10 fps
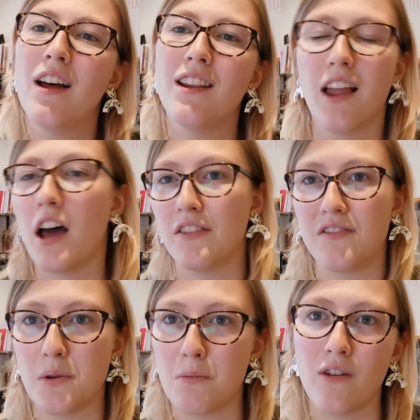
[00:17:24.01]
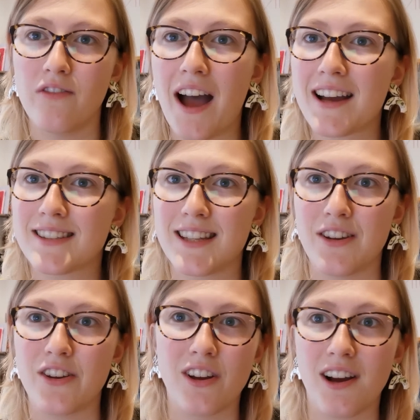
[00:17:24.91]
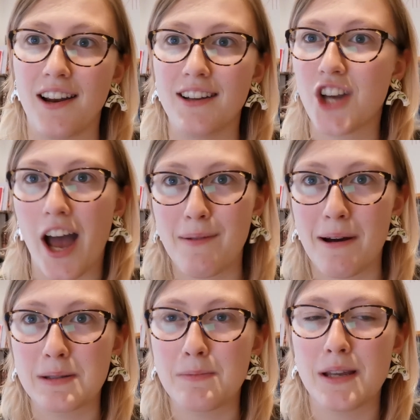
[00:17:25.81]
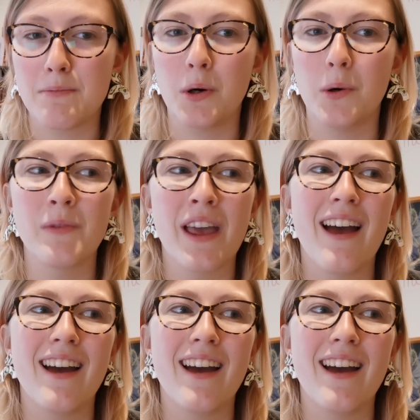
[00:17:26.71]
learn a few more facts that you can kind of chat about to people.